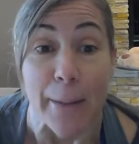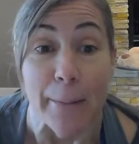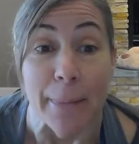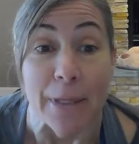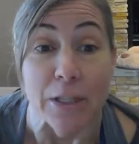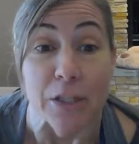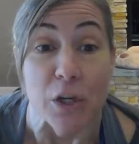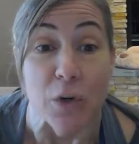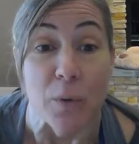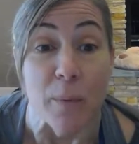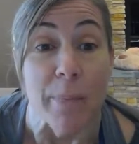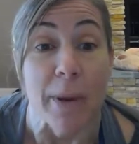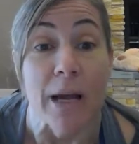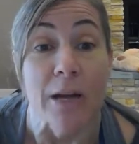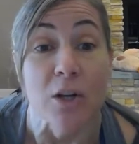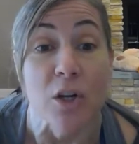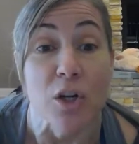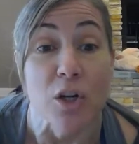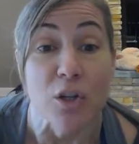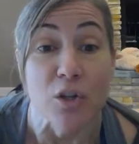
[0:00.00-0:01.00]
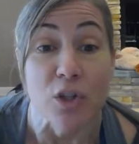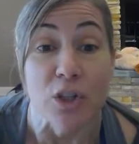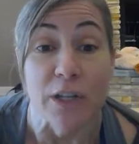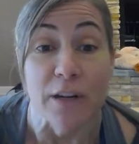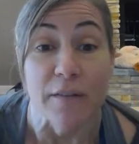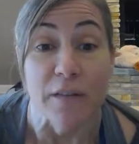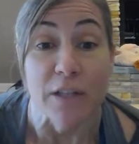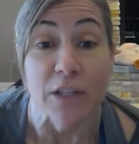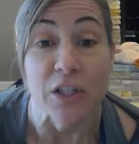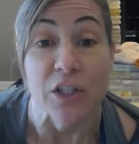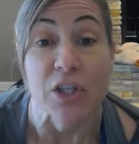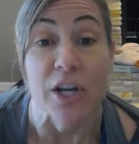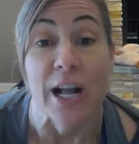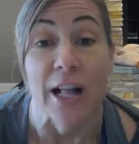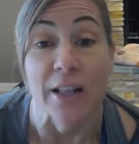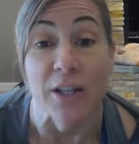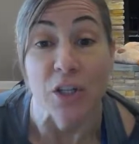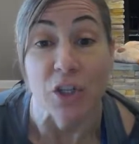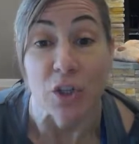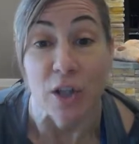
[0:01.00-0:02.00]
So, upon conclusion of this
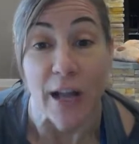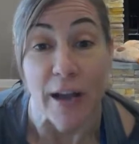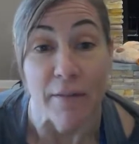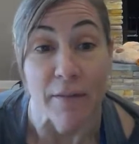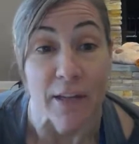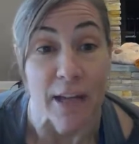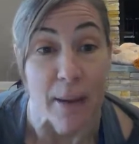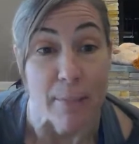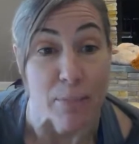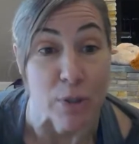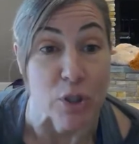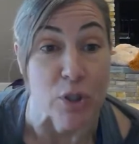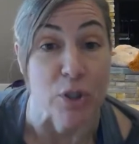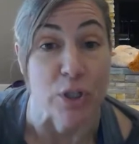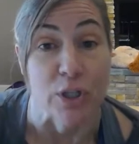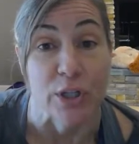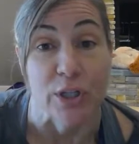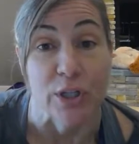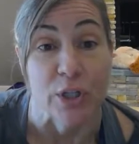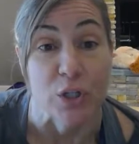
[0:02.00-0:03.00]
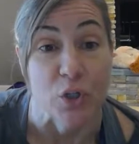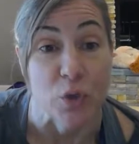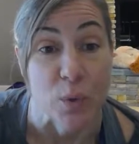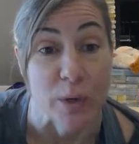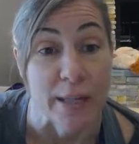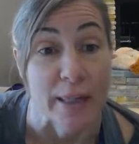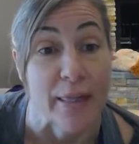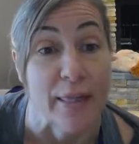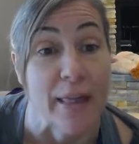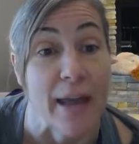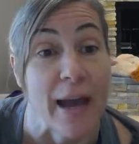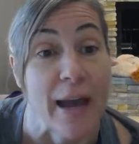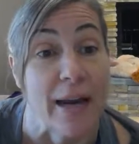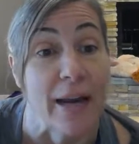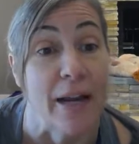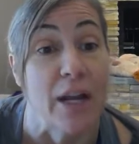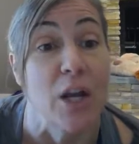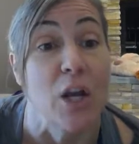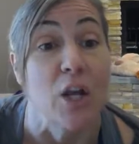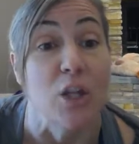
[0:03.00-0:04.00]
challenge, you'll have the opportunity to join that
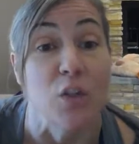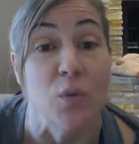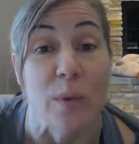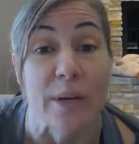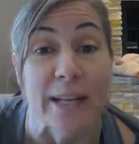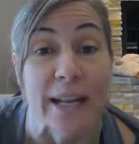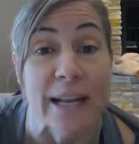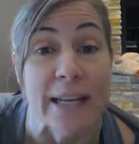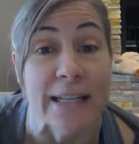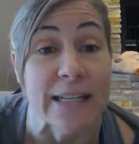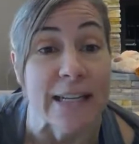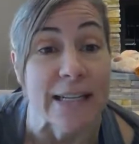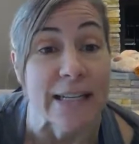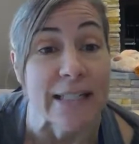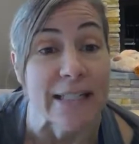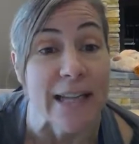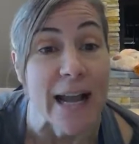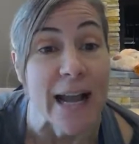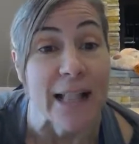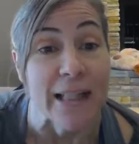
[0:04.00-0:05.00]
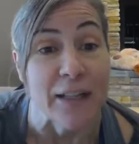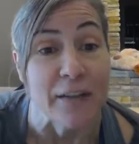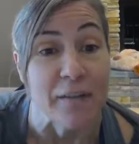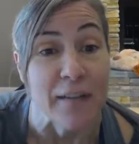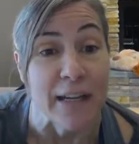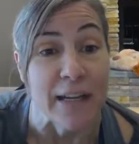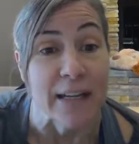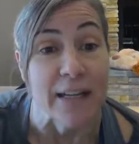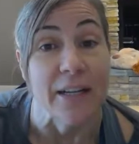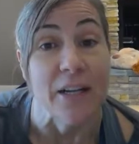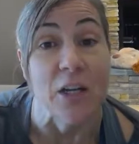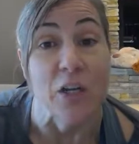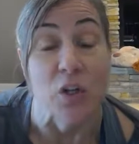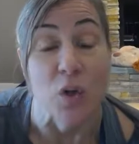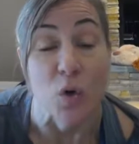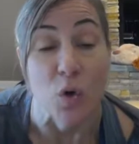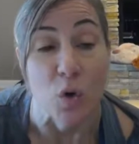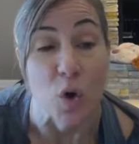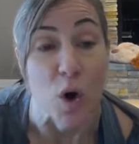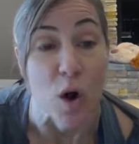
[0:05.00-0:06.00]
28 Days to Elevate
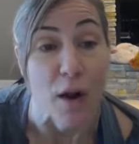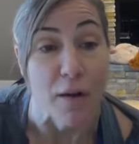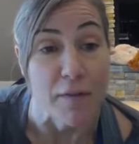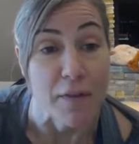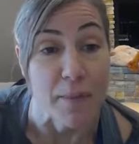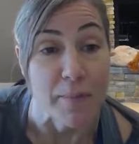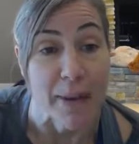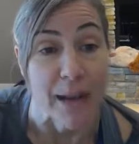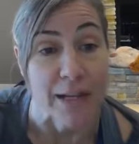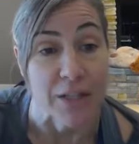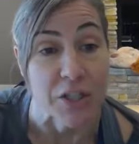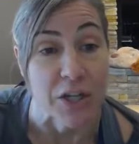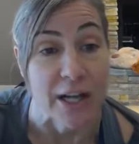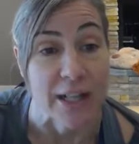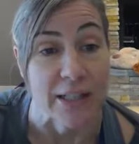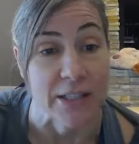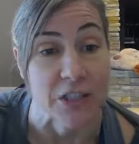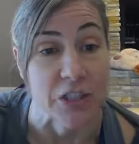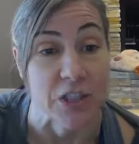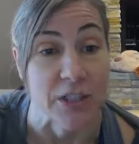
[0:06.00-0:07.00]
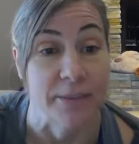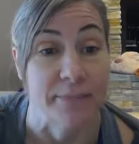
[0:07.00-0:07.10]
Yoga Off the Mat challenge.